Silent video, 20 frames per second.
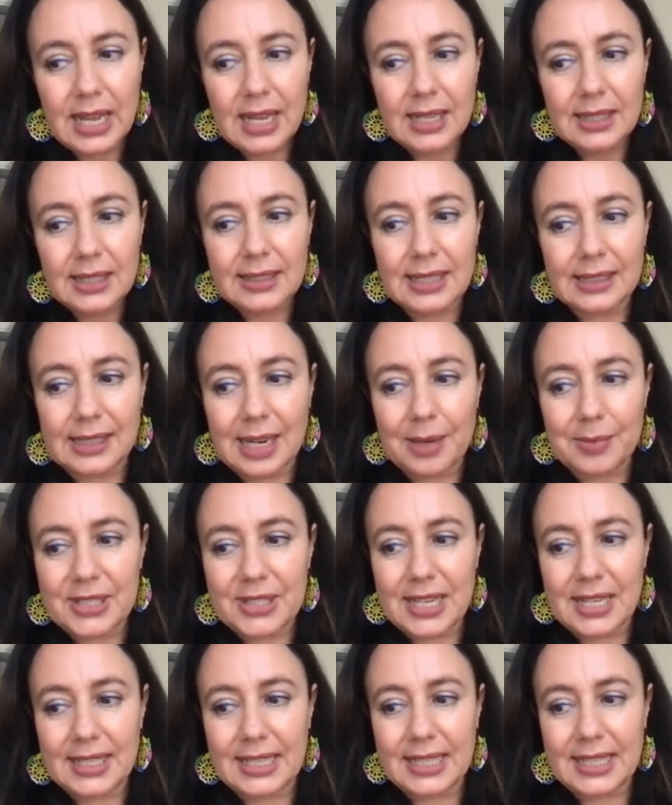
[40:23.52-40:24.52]
that comes
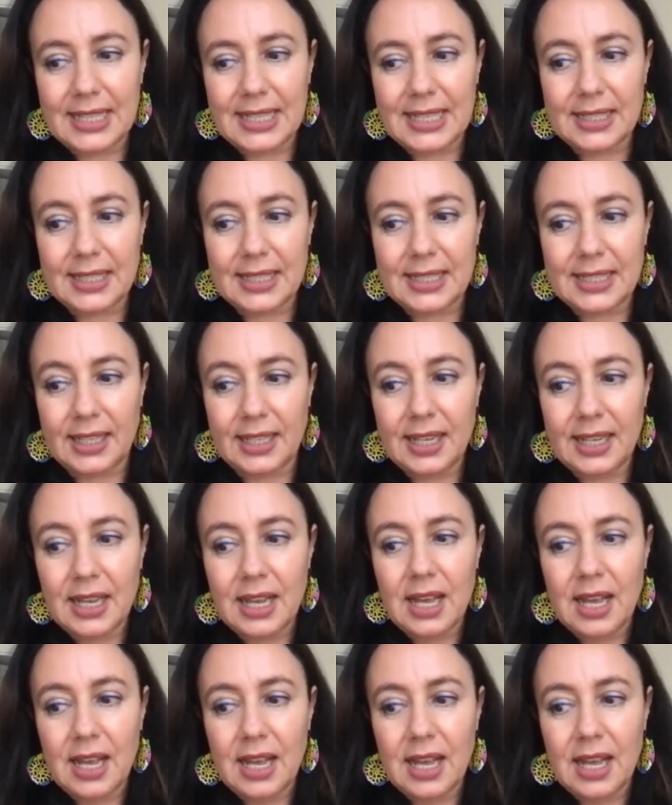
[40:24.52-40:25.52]
that easily.
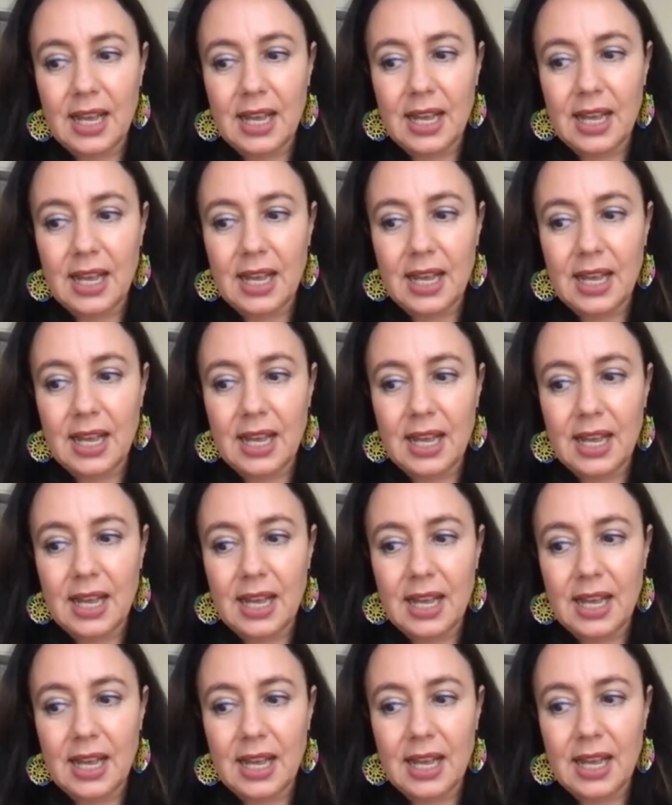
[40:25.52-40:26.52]

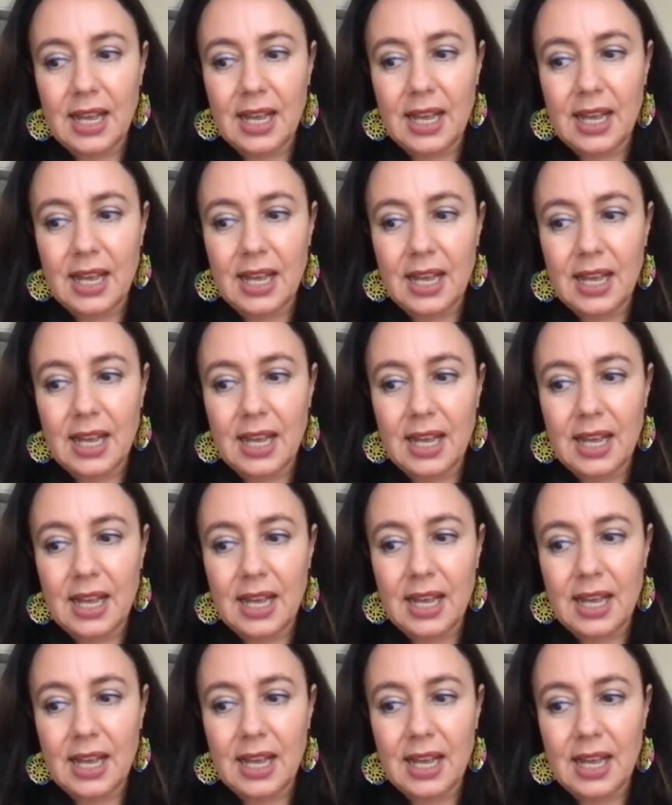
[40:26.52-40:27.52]
I became a
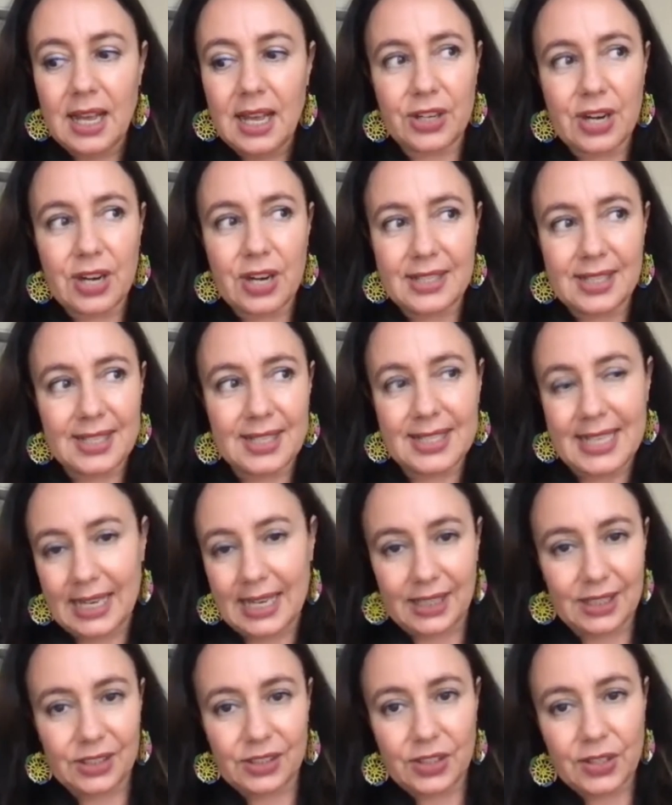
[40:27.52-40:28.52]
filmmaker as a
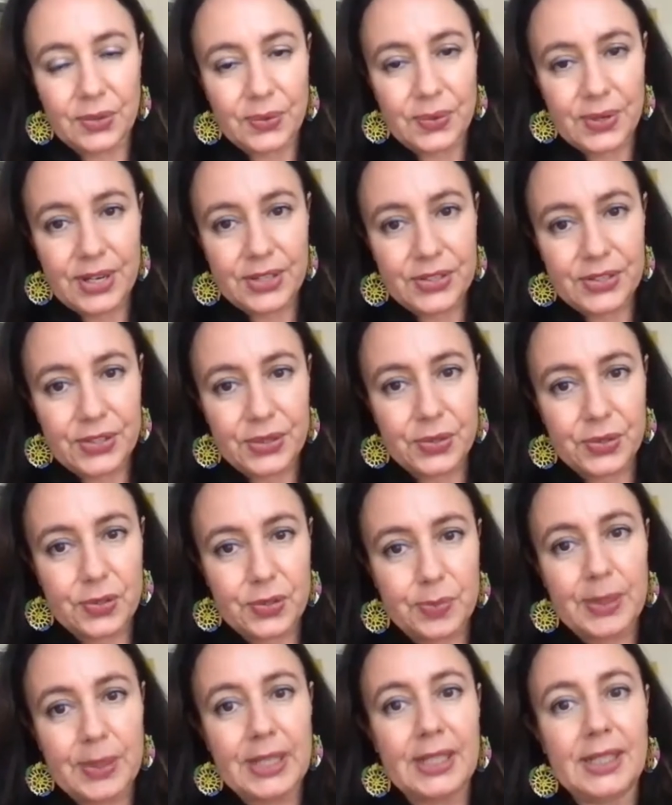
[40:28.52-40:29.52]
second career, so to
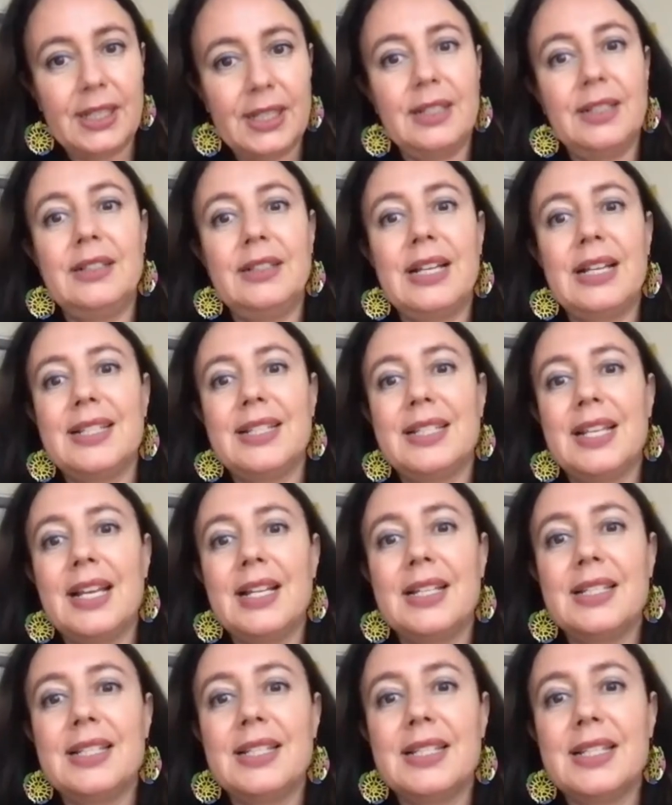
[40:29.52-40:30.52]
speak. And in that
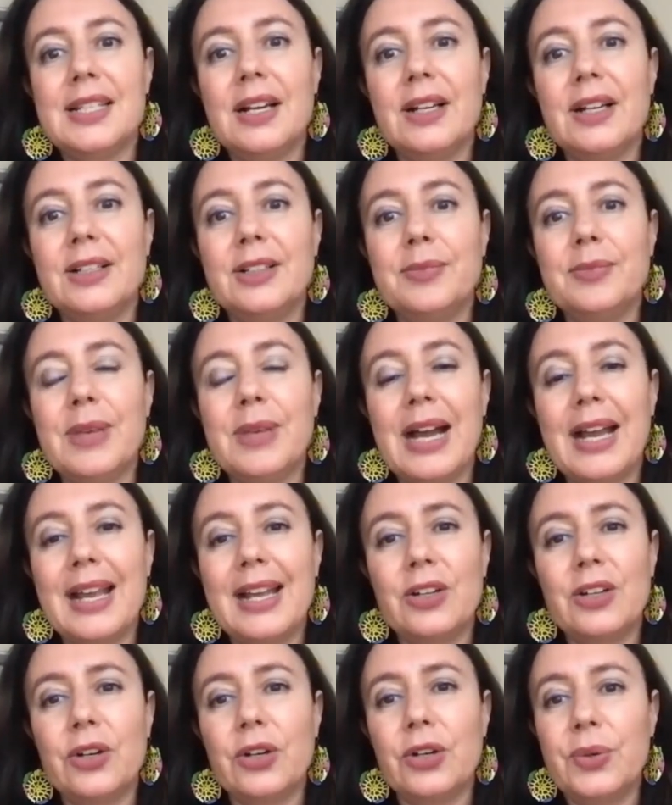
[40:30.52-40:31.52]
sense, I
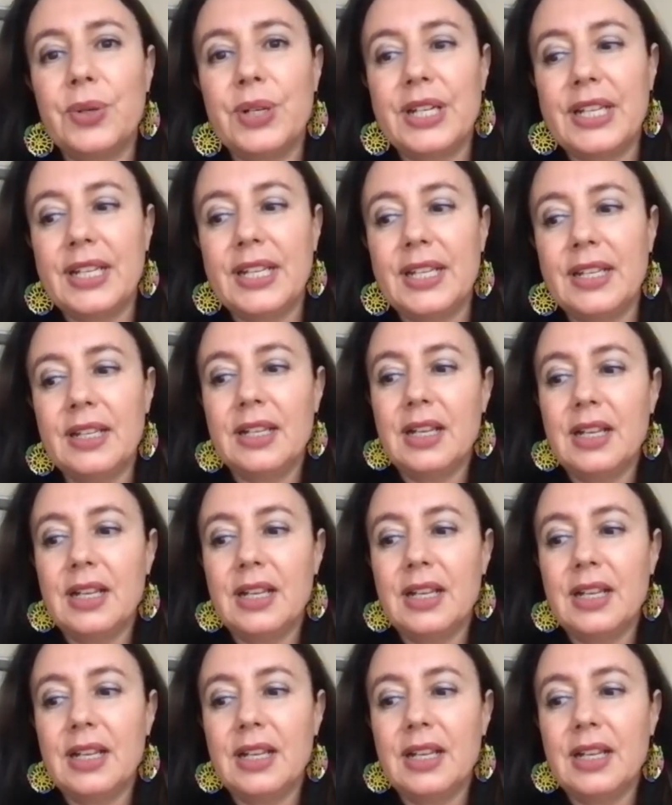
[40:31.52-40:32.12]
had already